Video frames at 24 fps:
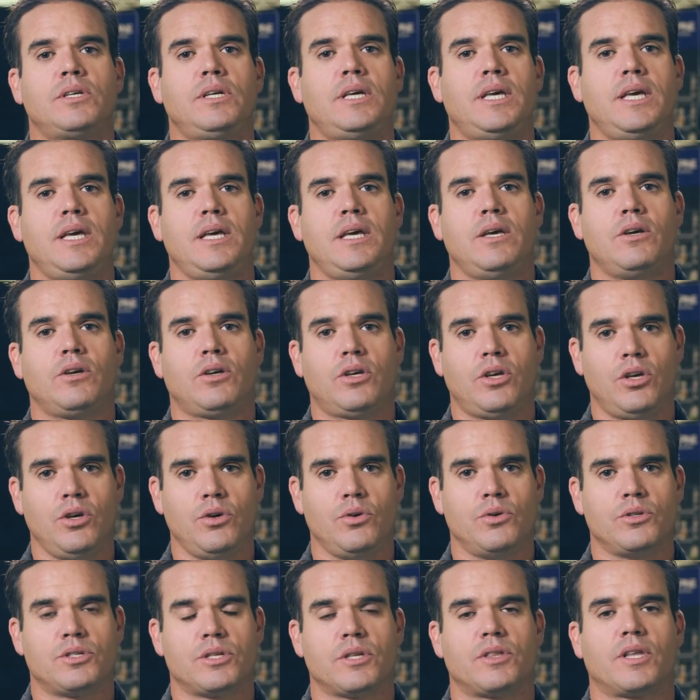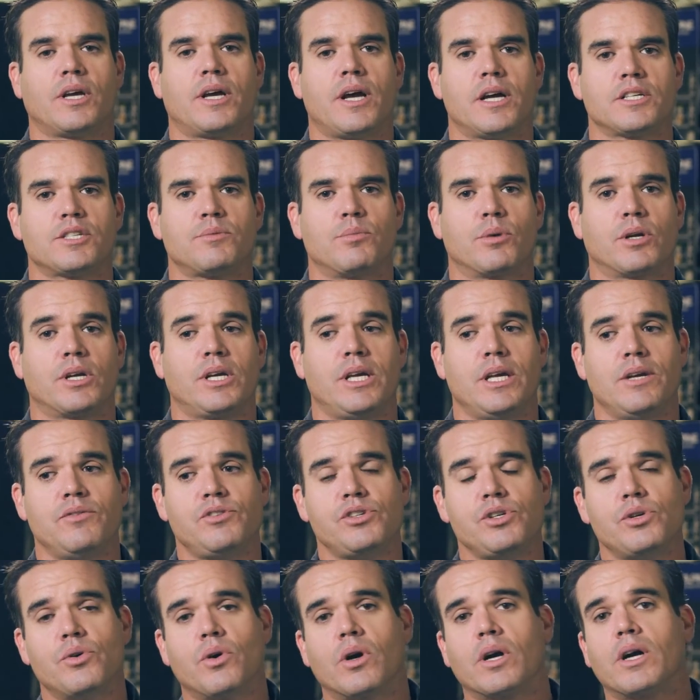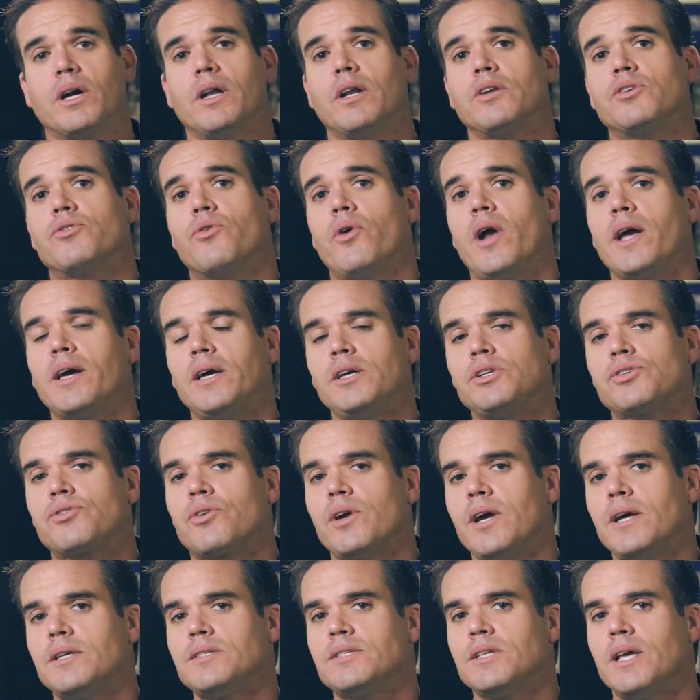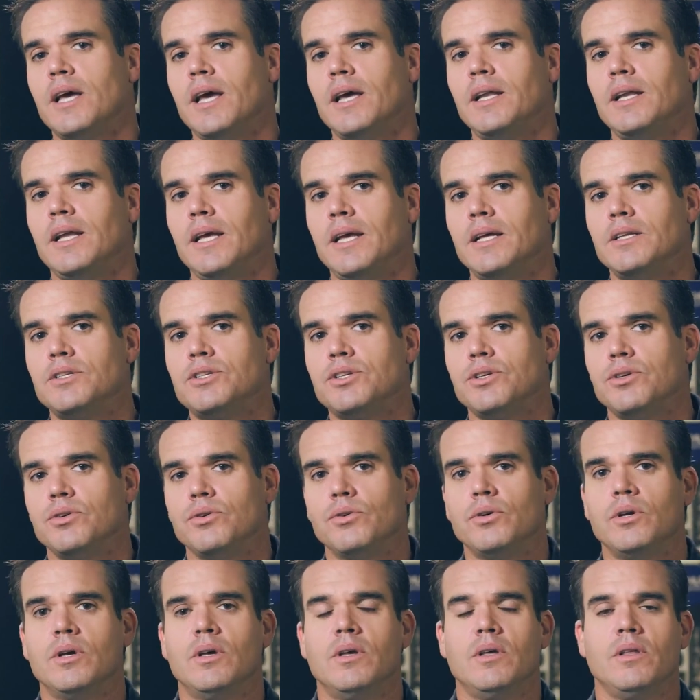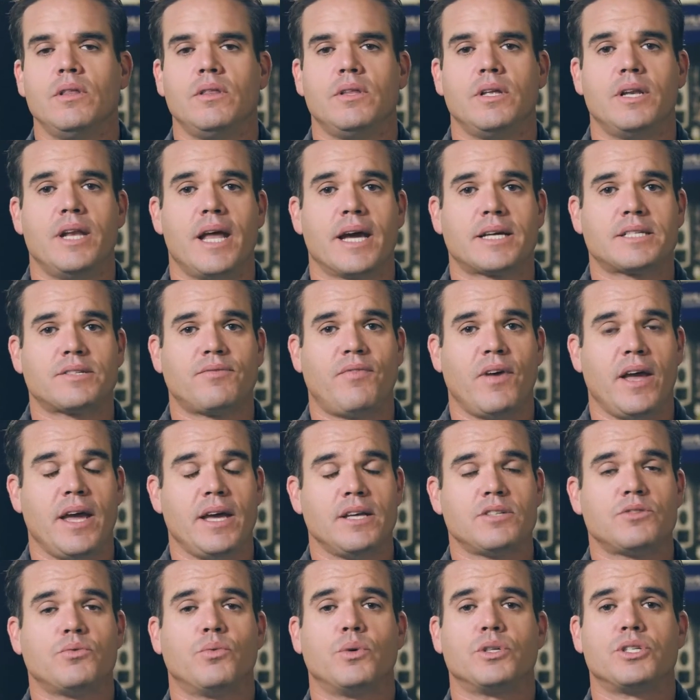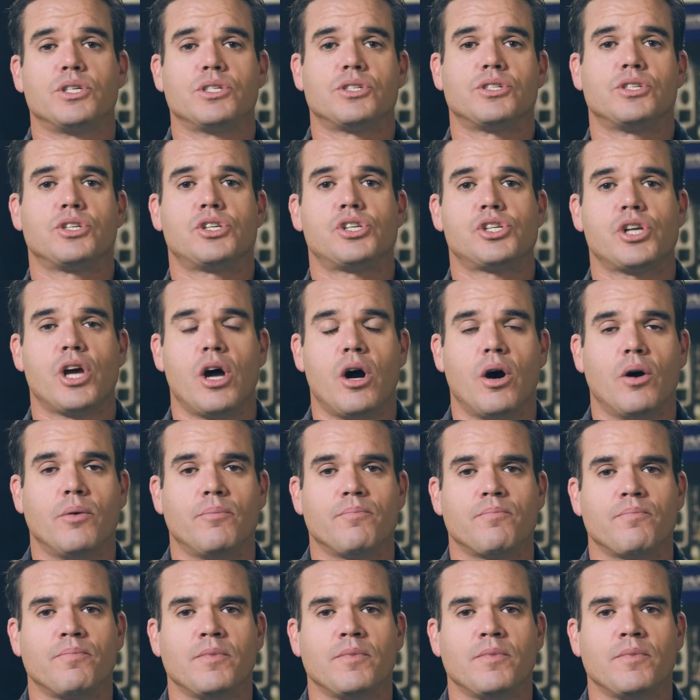key cues that the customer gives you are going to directly translate into the next phase, which is the show.